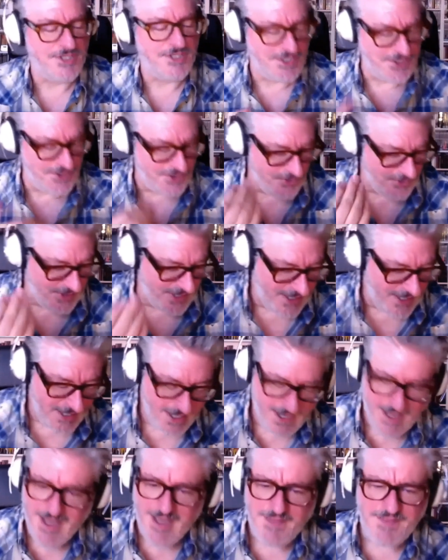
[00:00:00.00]
story,
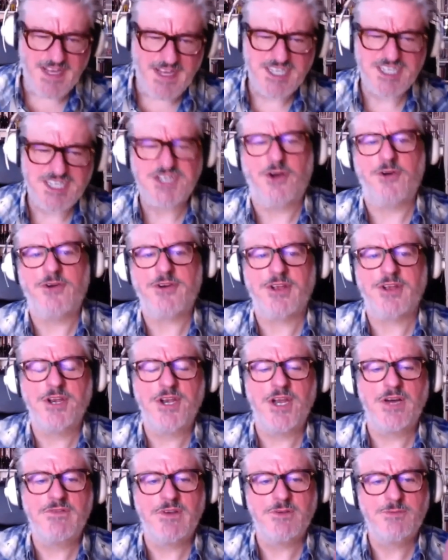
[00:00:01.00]
the historical
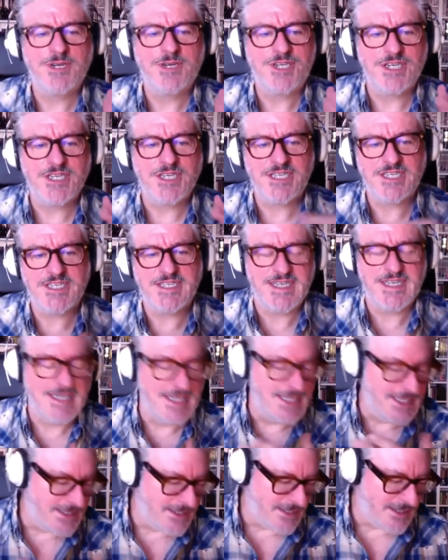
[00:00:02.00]
novel, which is
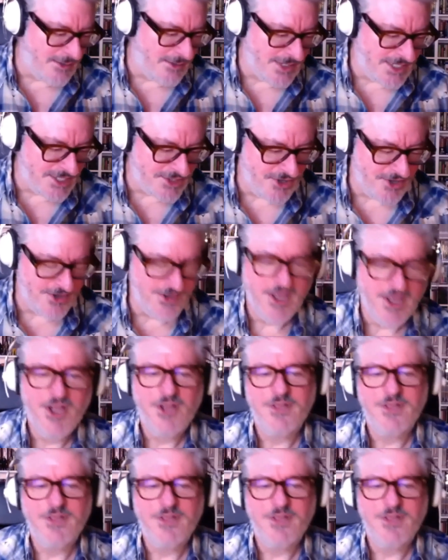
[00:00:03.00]
still going strong,